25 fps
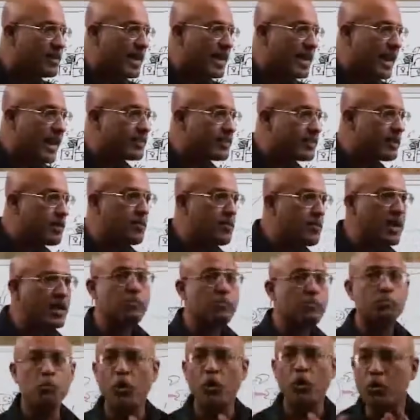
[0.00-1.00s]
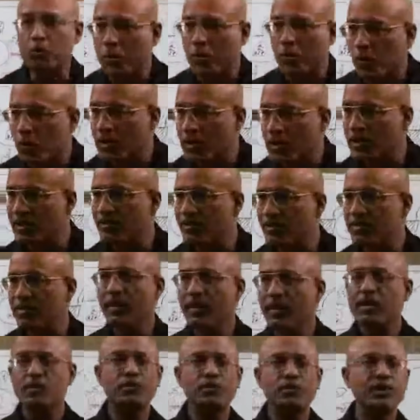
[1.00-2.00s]
and they make more proteins
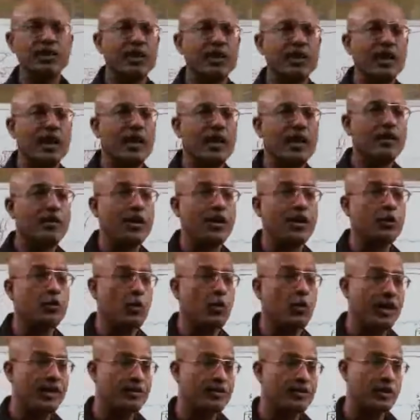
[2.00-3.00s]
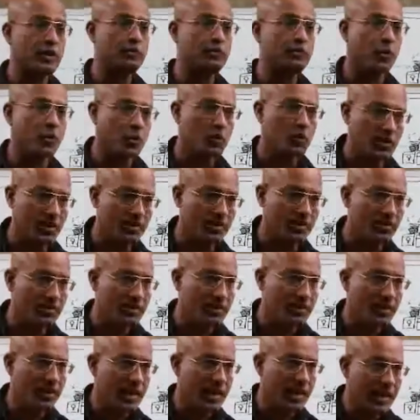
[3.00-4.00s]
which are called regulatory proteins
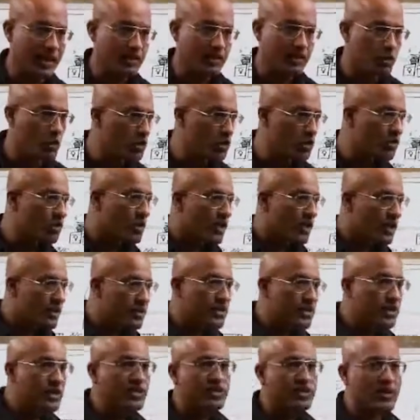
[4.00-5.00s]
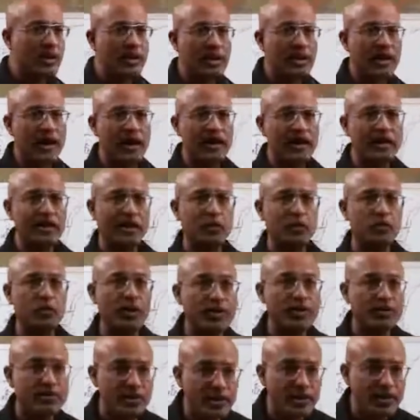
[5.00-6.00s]
and those genes are called
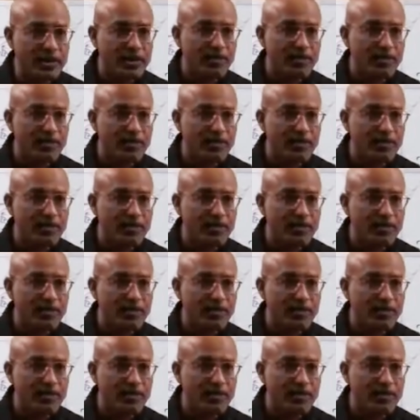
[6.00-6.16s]
regulatory